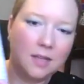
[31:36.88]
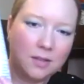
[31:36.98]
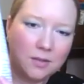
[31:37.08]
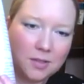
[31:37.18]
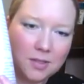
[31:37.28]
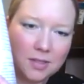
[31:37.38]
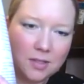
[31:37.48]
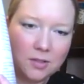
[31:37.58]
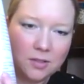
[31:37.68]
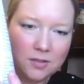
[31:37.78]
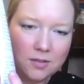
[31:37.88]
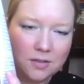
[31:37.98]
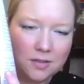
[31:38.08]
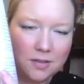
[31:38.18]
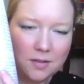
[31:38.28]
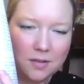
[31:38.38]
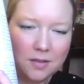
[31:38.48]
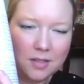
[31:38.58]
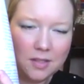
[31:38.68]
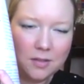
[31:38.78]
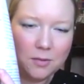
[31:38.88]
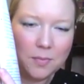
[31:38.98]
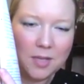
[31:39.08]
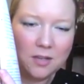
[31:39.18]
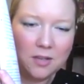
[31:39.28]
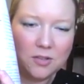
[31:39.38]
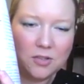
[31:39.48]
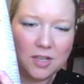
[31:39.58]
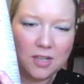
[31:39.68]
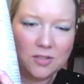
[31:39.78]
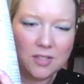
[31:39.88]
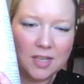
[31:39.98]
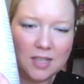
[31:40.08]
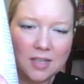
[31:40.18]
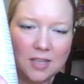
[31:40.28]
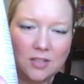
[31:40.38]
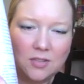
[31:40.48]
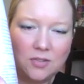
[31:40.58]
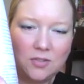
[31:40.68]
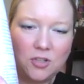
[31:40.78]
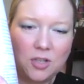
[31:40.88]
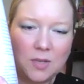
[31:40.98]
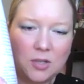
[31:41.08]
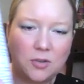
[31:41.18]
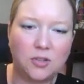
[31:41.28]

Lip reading: There's this little pin cushion. I just like the geometric